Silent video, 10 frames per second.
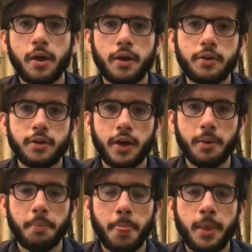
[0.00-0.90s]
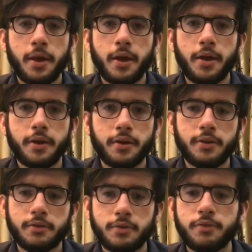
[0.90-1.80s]
in time,
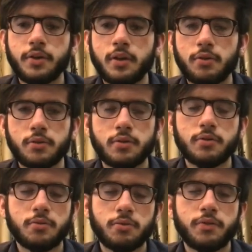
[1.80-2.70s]
and difficult questions,